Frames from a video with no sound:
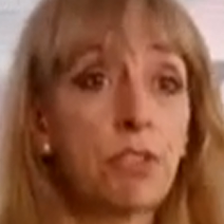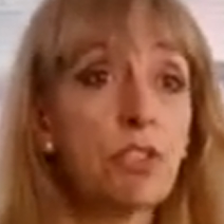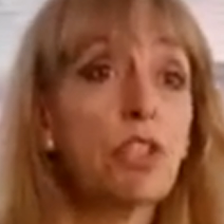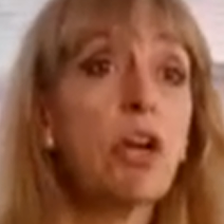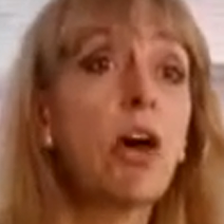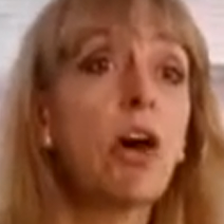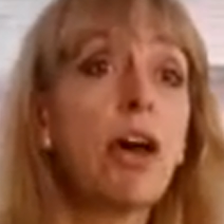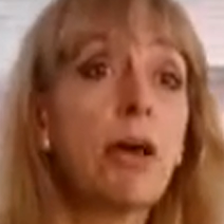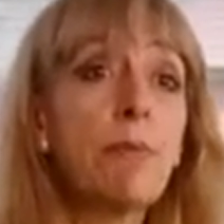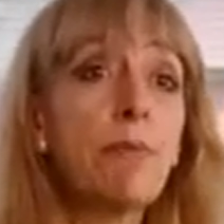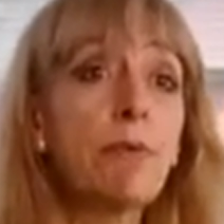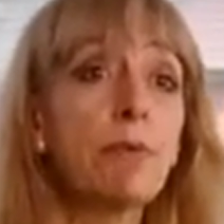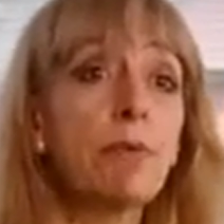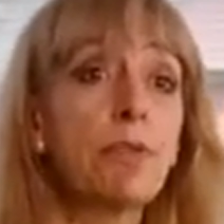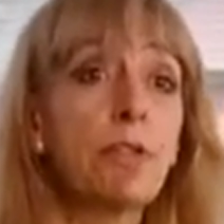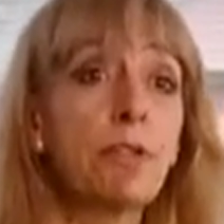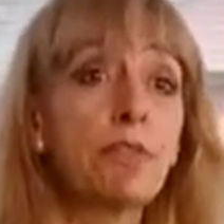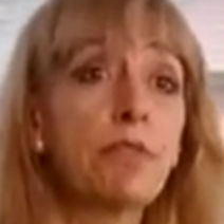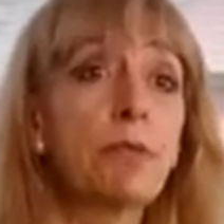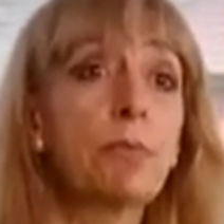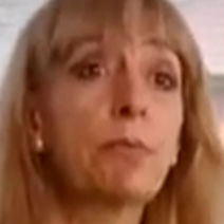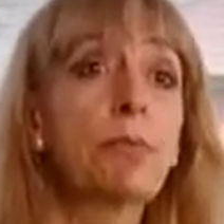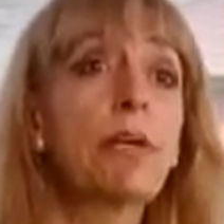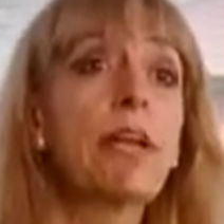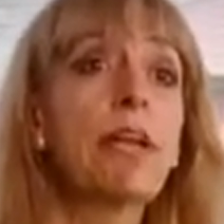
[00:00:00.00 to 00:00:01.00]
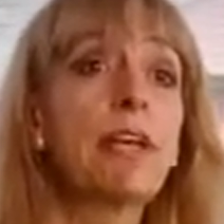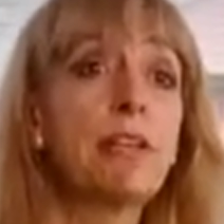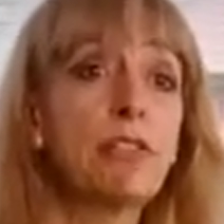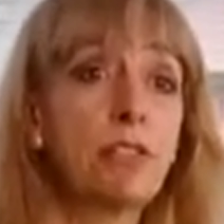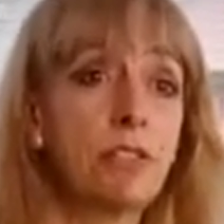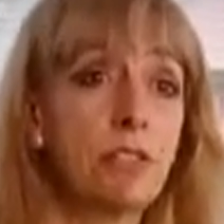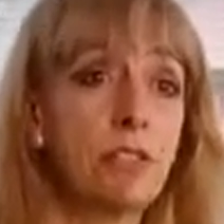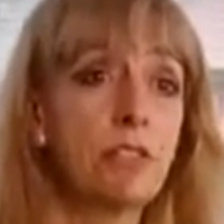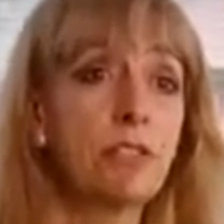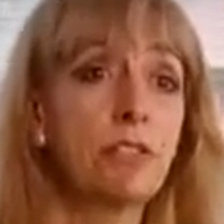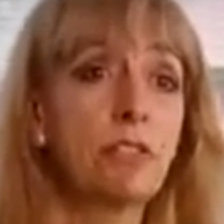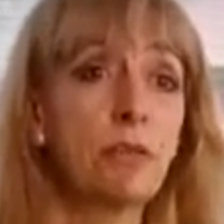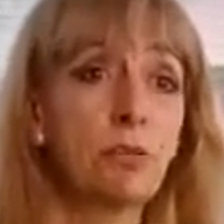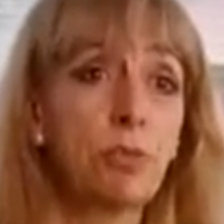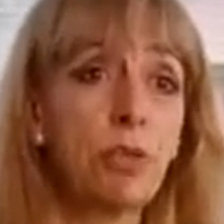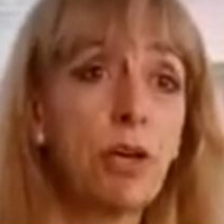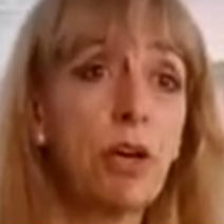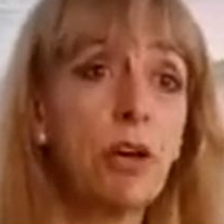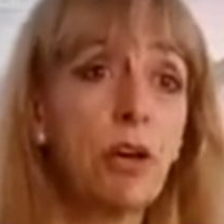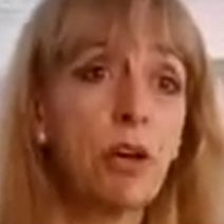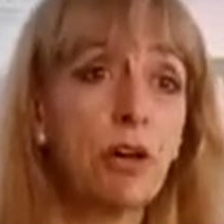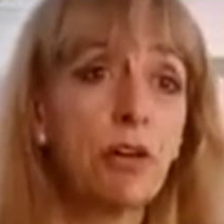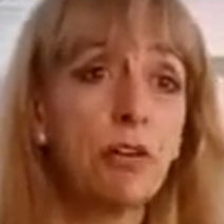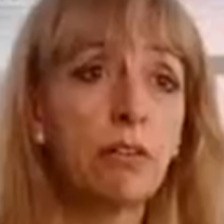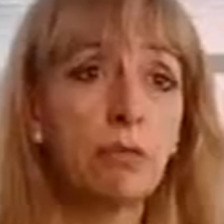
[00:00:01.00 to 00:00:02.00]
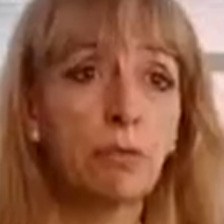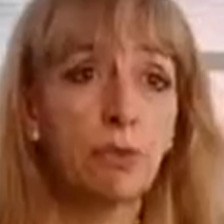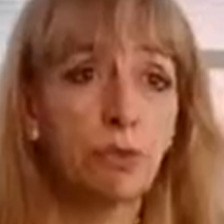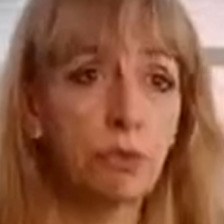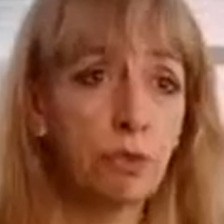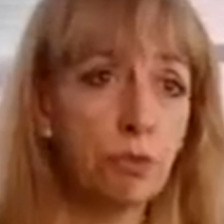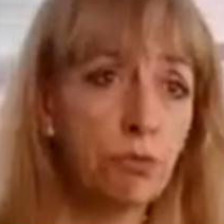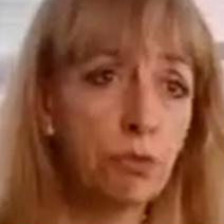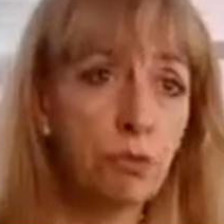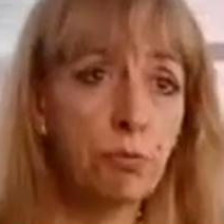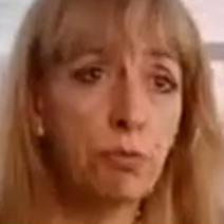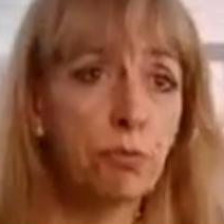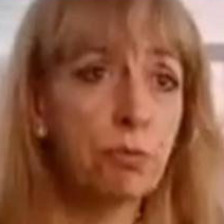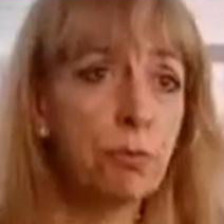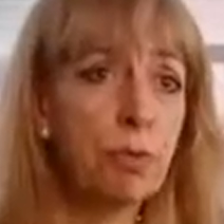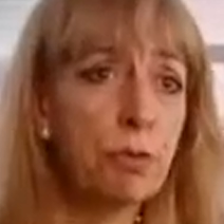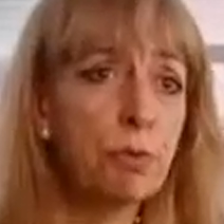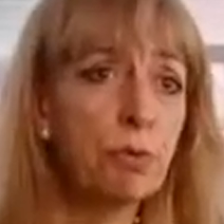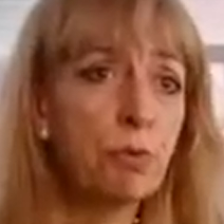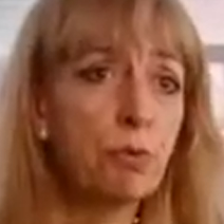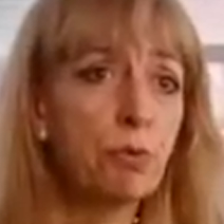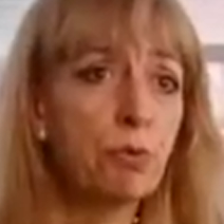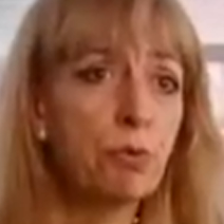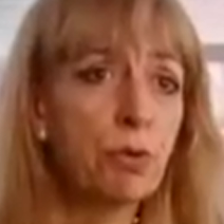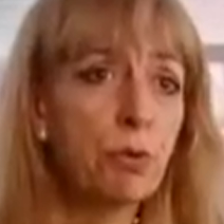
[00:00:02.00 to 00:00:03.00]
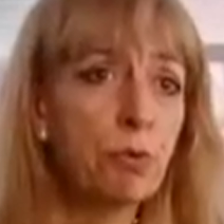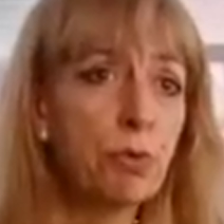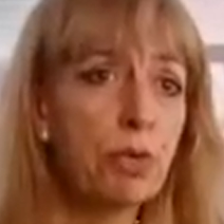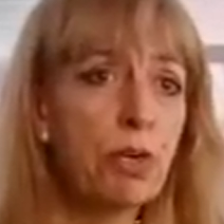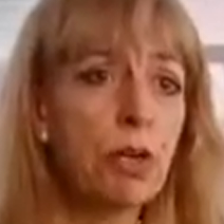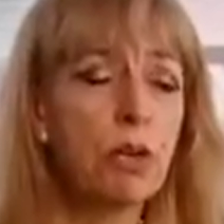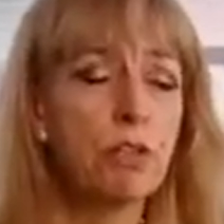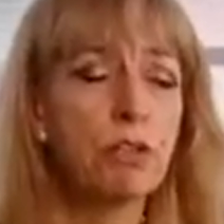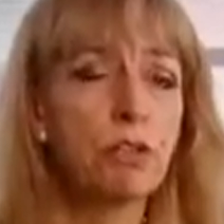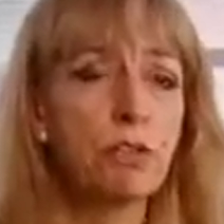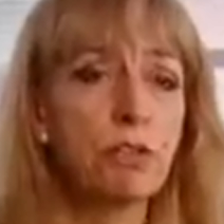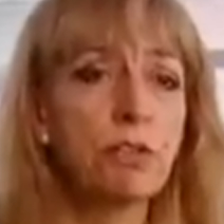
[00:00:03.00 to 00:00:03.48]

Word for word: time and the place that we are, with the group of people that we are.